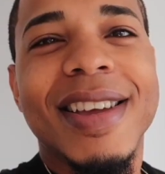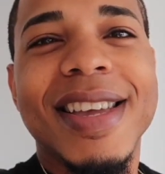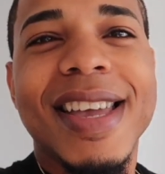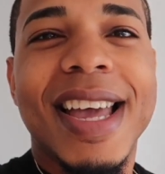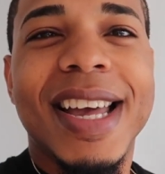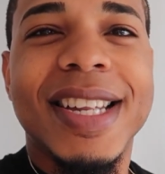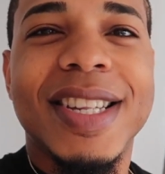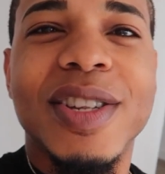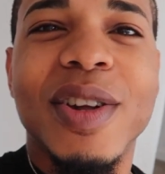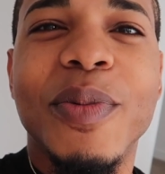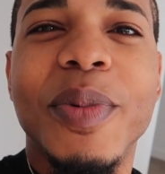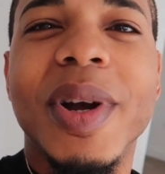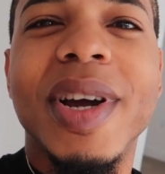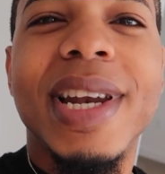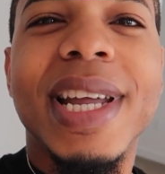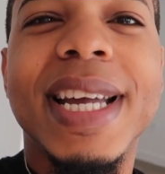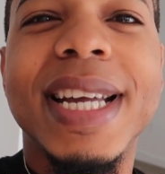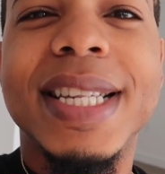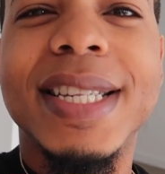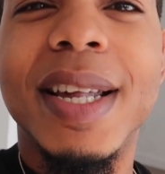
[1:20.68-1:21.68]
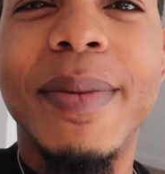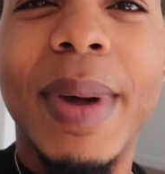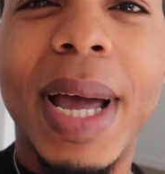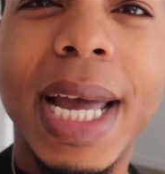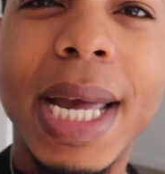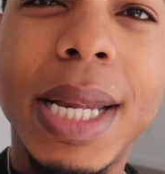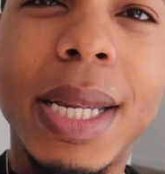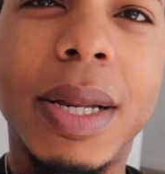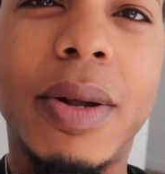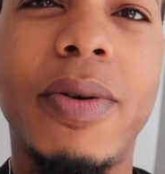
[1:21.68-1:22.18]
Yeah, so we're gonna get some
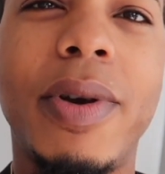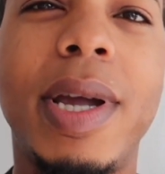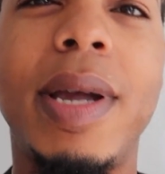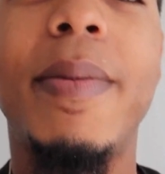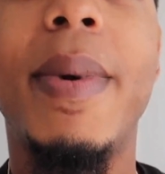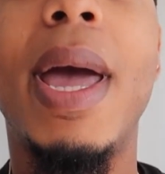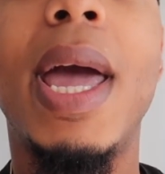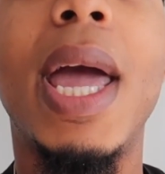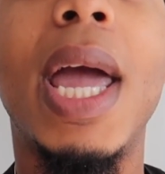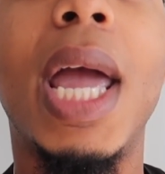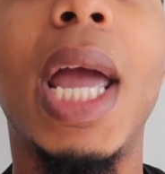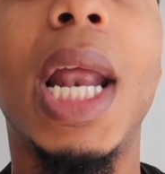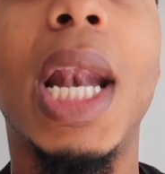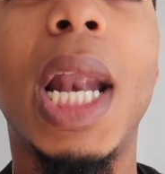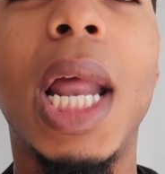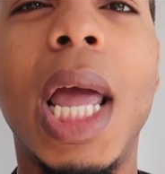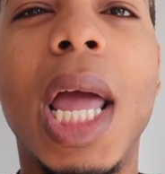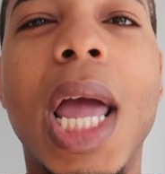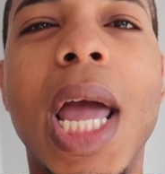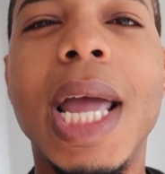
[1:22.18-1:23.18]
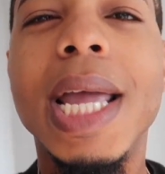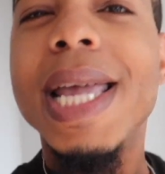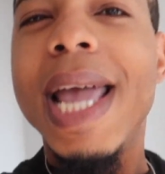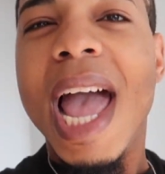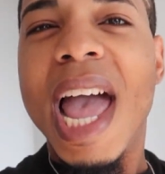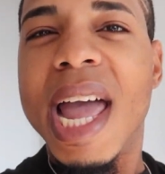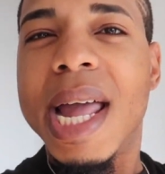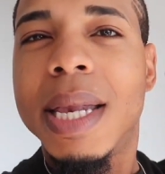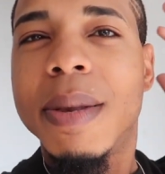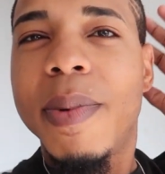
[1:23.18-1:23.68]
ice cream. And
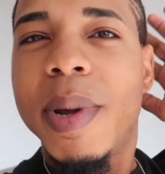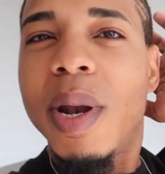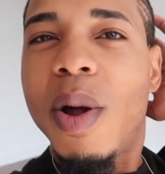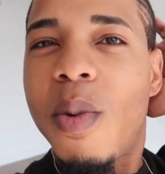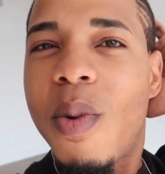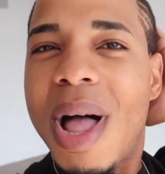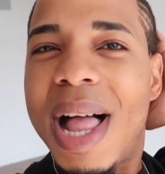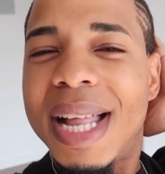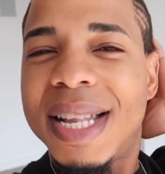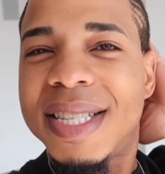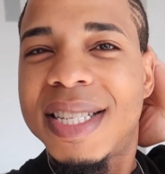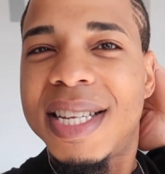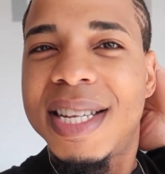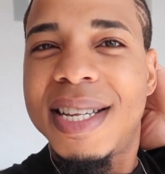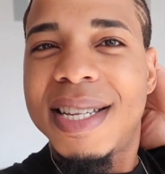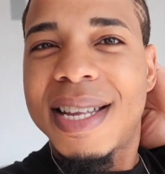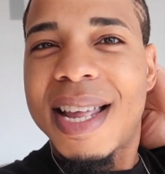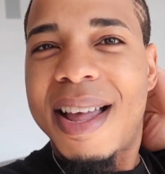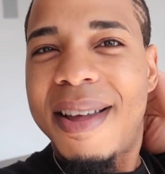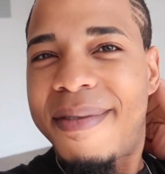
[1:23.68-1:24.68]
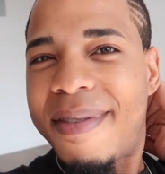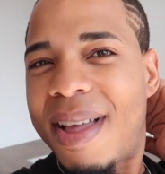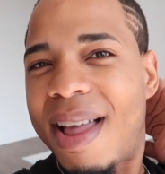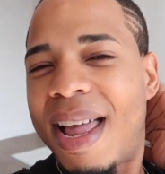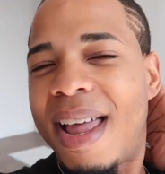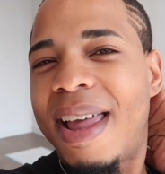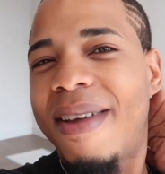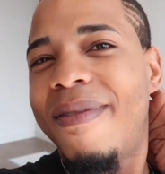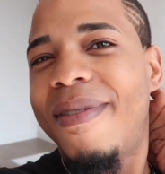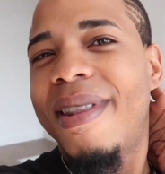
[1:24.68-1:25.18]
yeah, it's been a while since
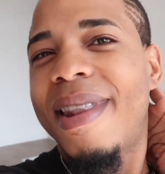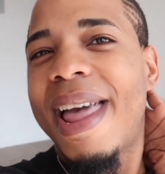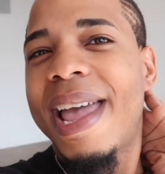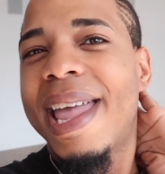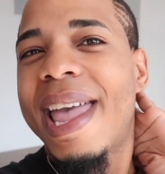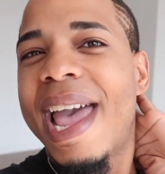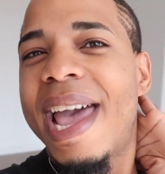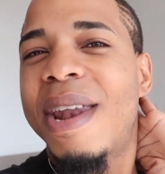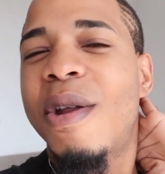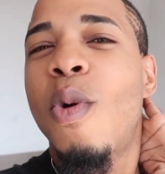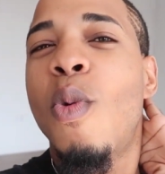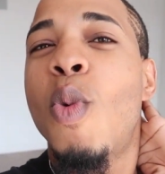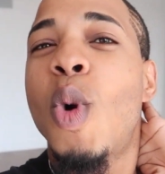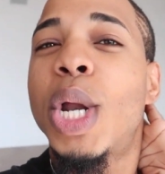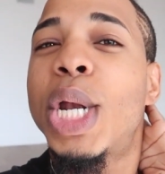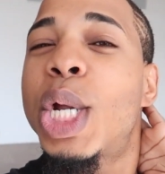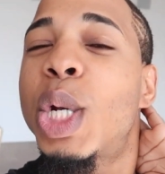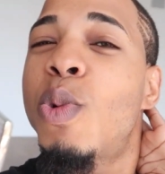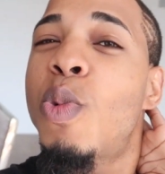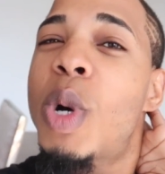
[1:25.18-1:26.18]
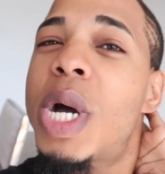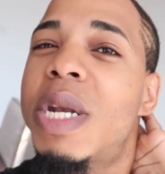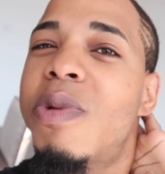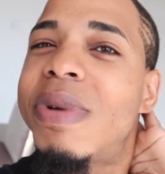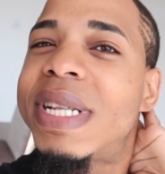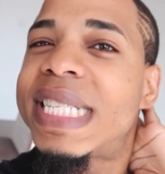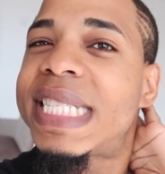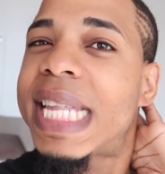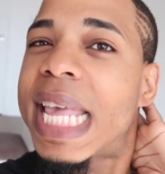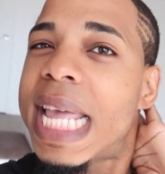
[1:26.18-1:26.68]
I've like had a
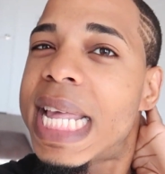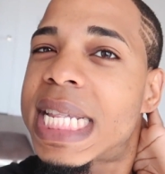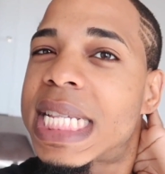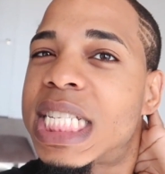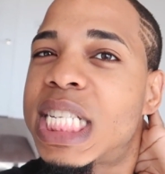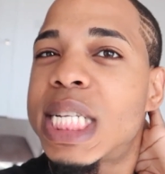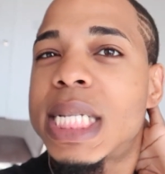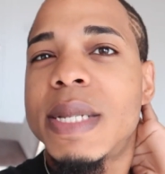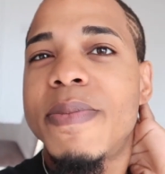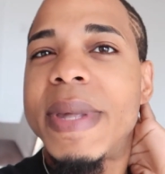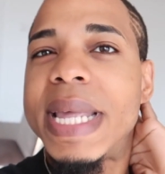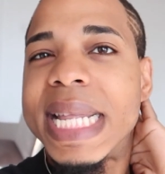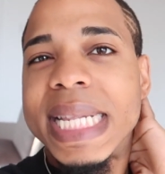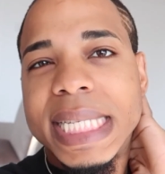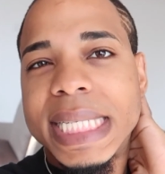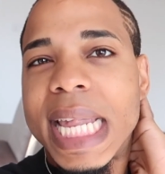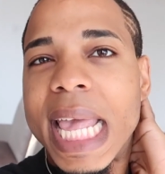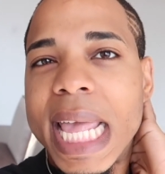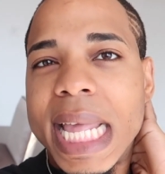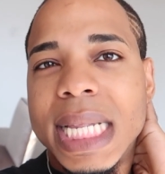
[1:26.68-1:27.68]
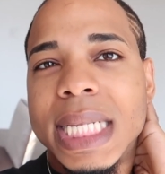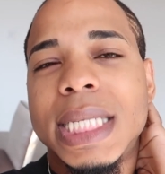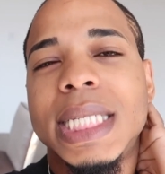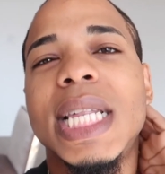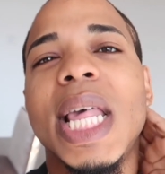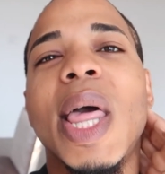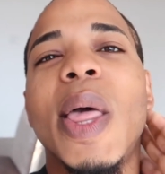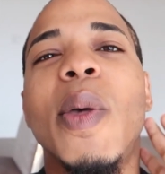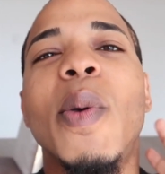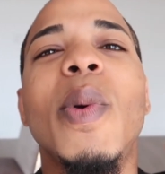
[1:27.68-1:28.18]
one-on-one with sis, just me and sis,
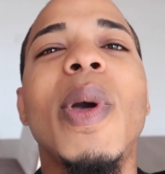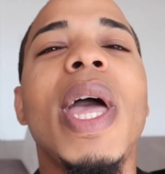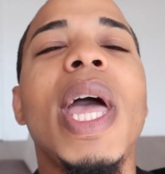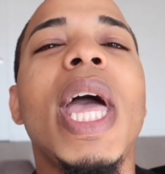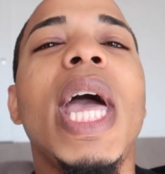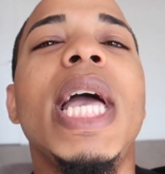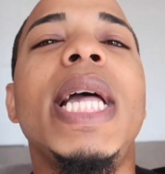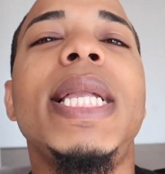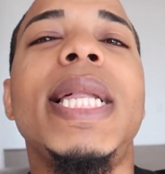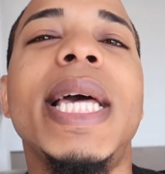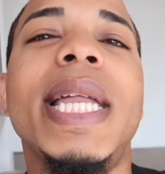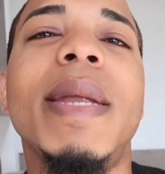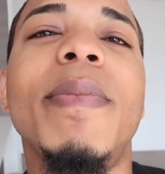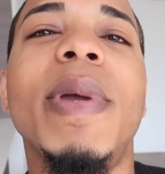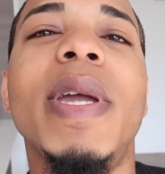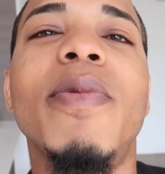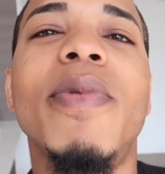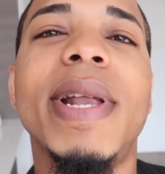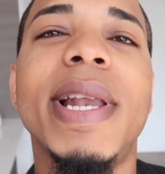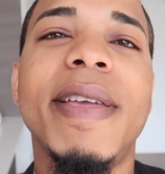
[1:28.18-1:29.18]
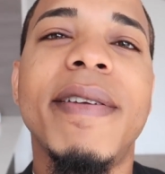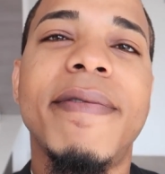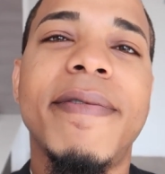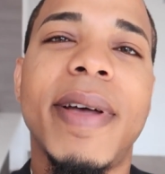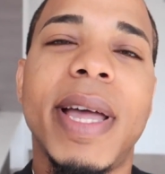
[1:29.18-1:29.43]
so it's gonna be really